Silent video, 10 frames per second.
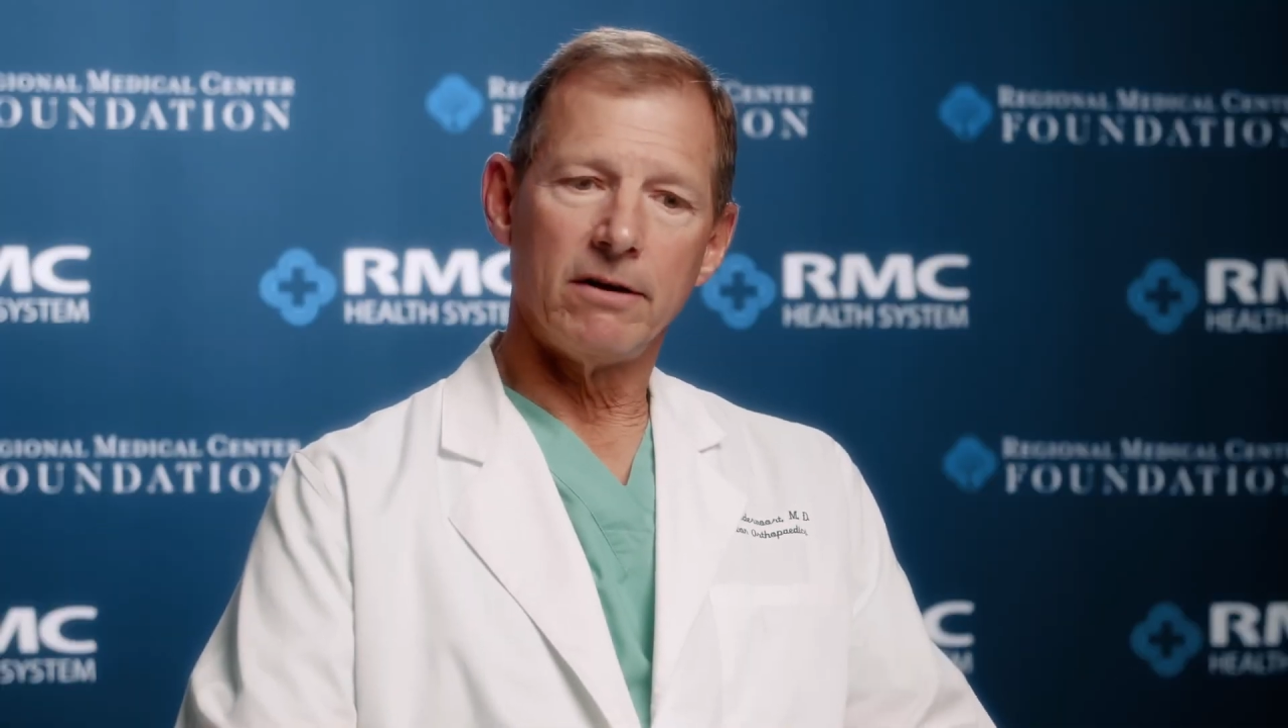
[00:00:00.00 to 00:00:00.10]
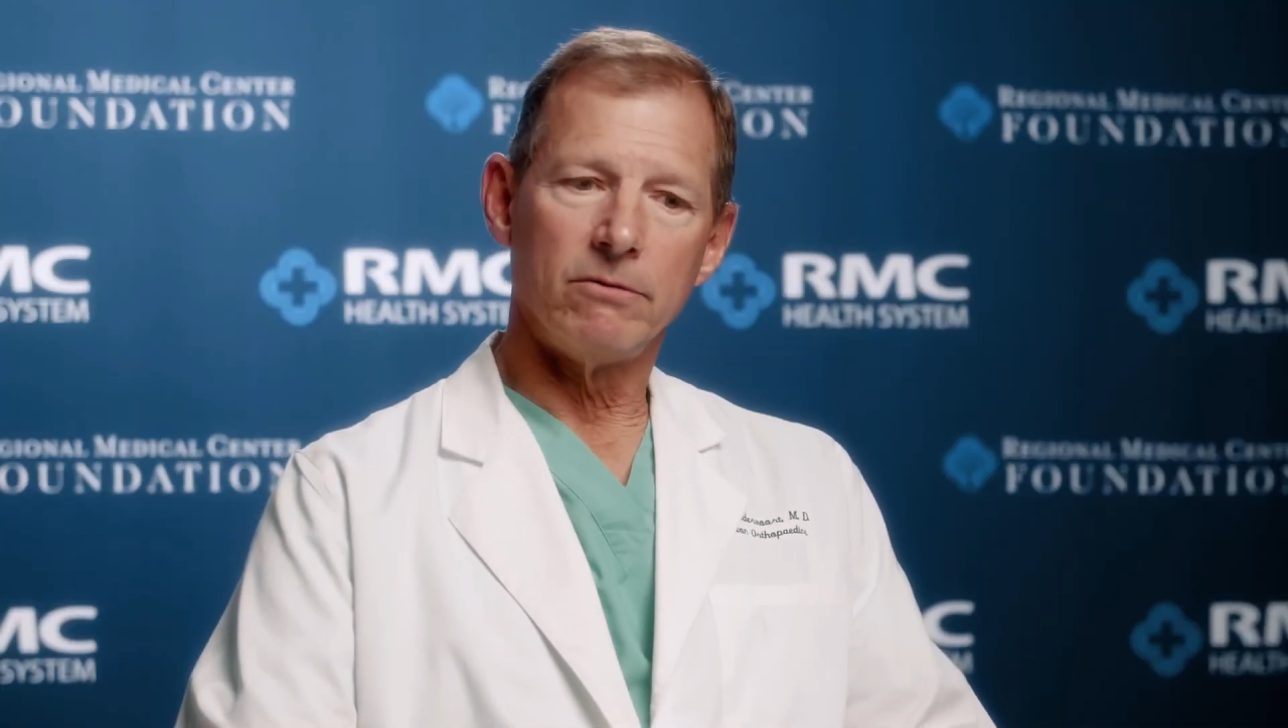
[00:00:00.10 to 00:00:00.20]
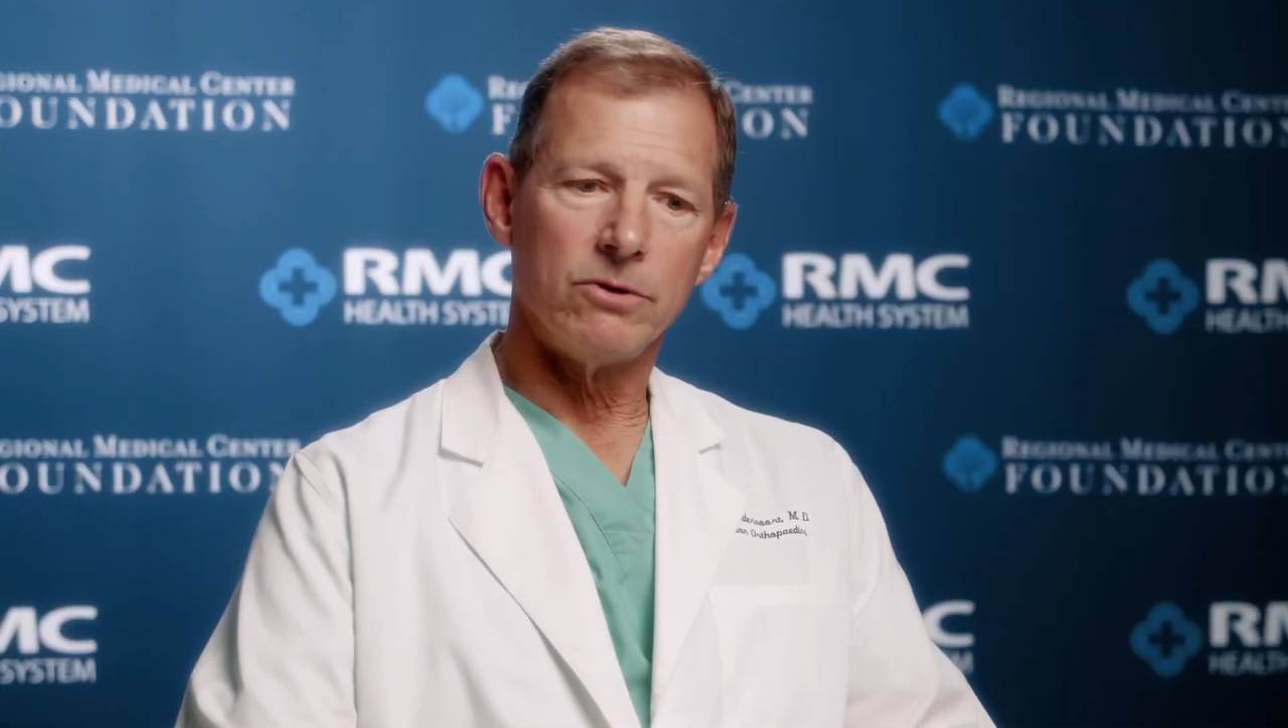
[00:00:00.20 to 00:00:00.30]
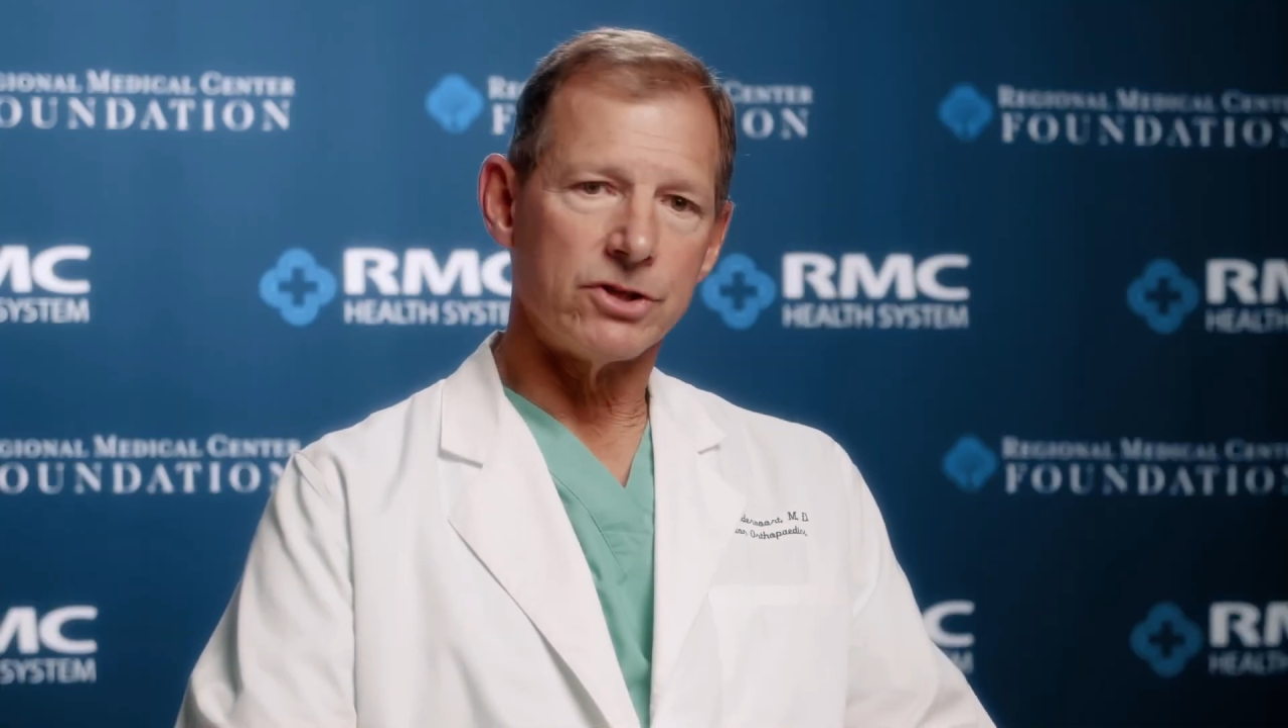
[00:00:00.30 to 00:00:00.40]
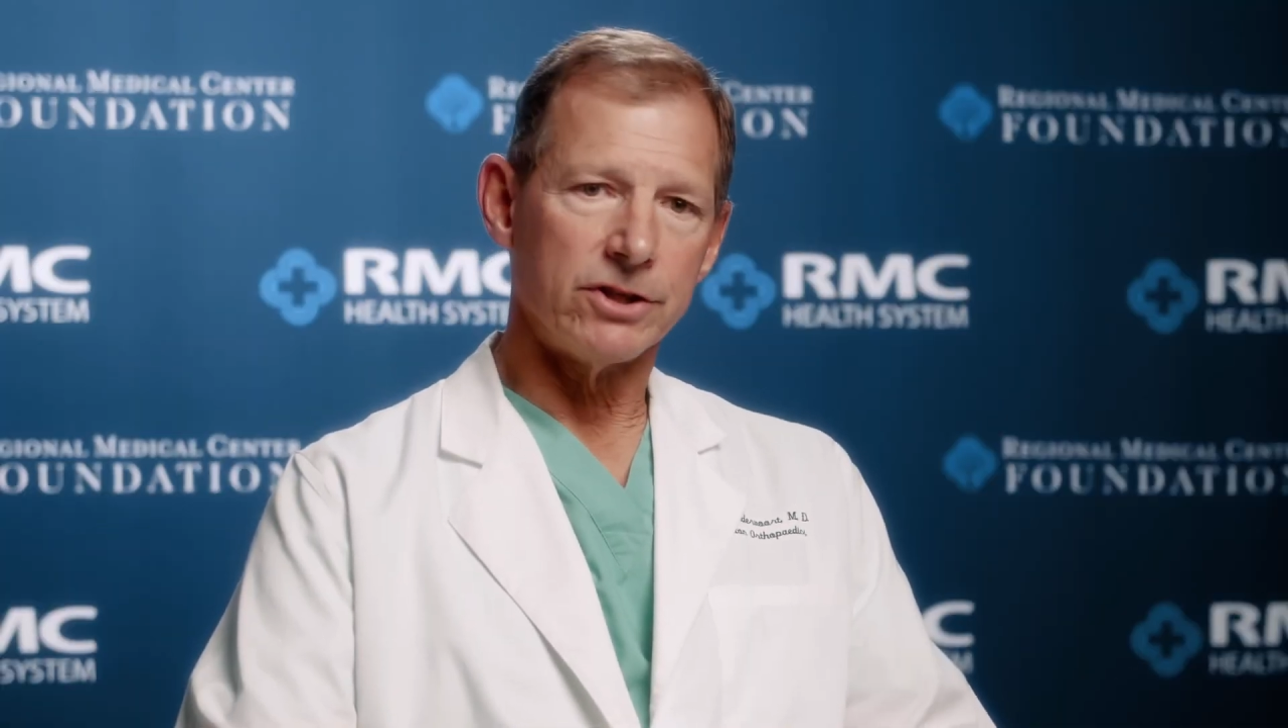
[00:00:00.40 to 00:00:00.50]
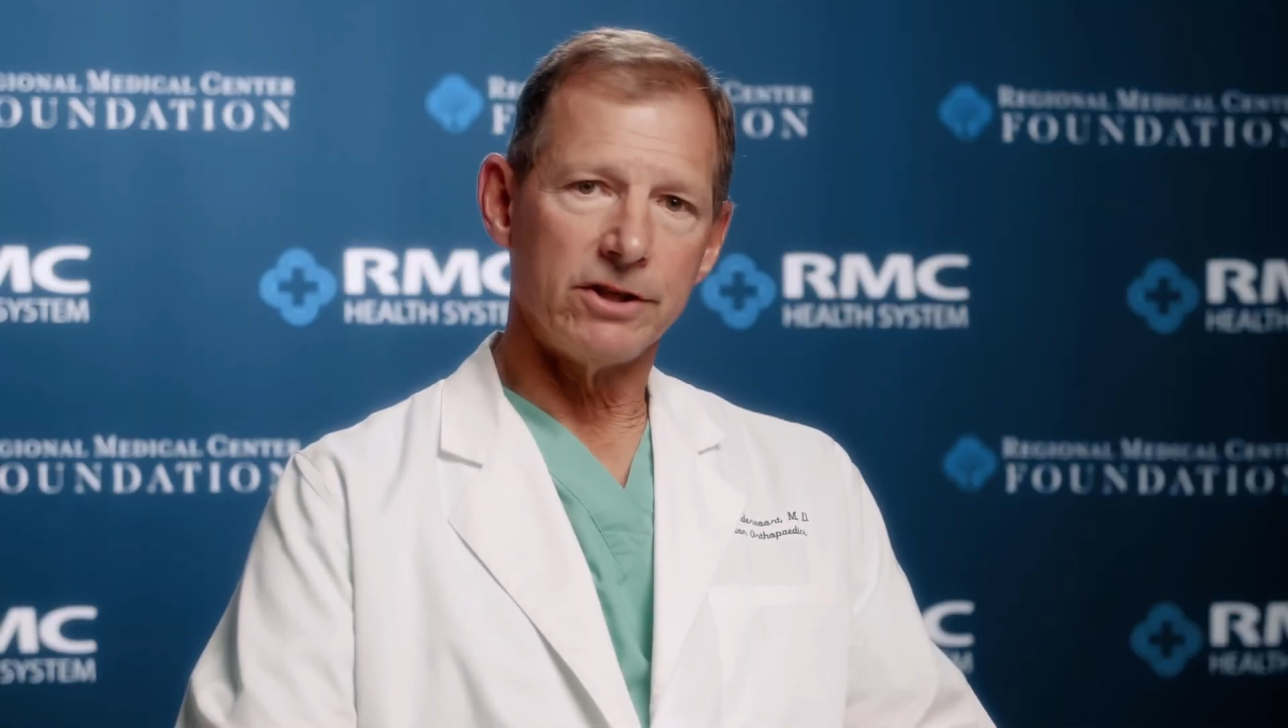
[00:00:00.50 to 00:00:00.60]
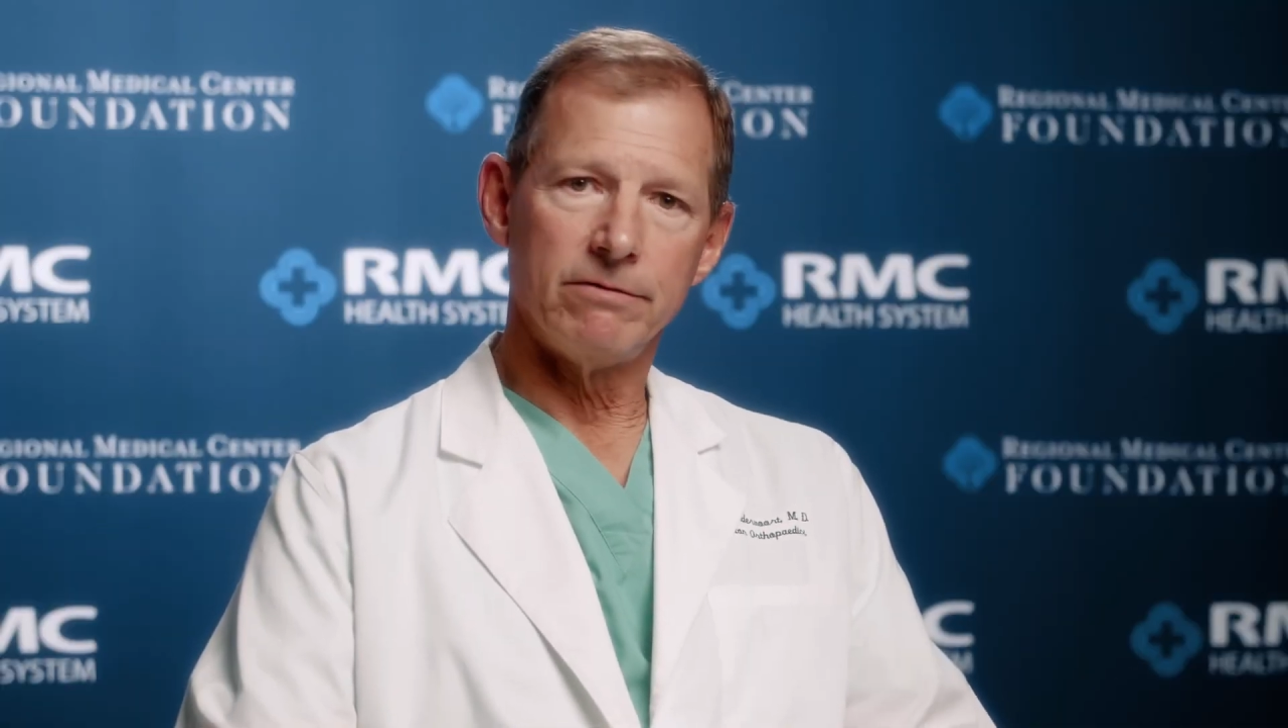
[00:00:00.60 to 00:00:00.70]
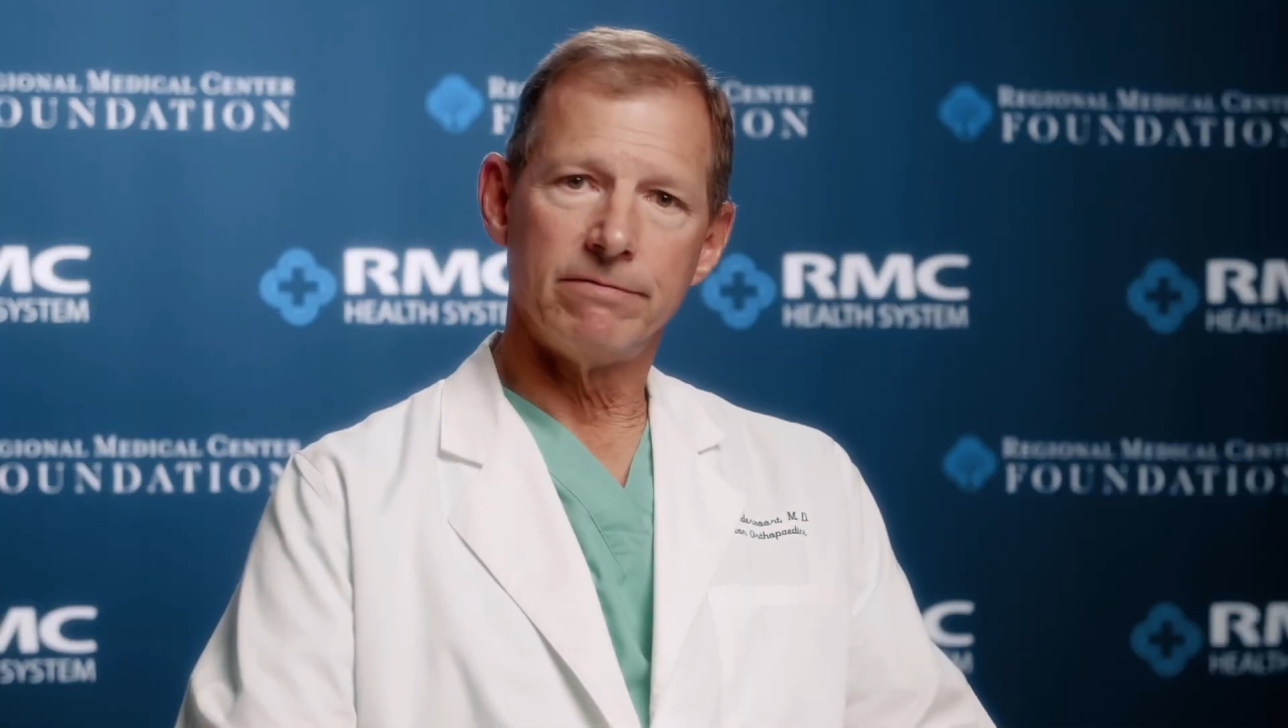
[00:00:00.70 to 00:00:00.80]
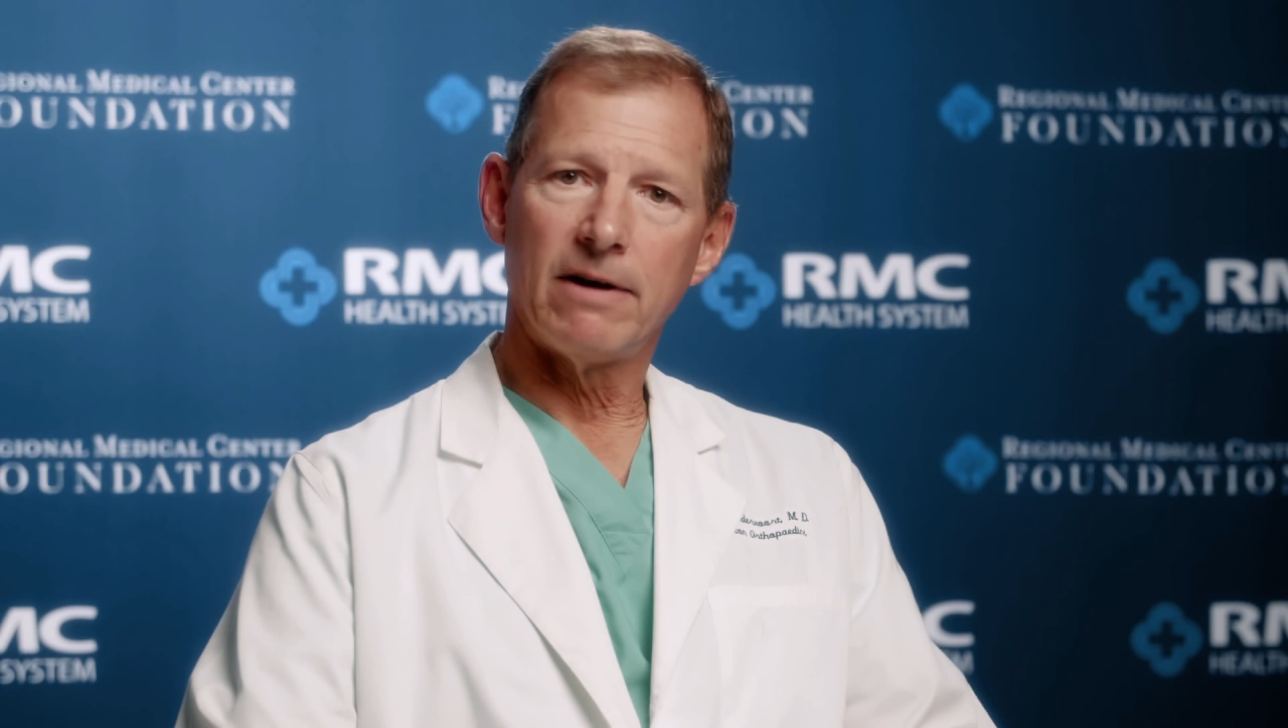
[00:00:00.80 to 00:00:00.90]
receive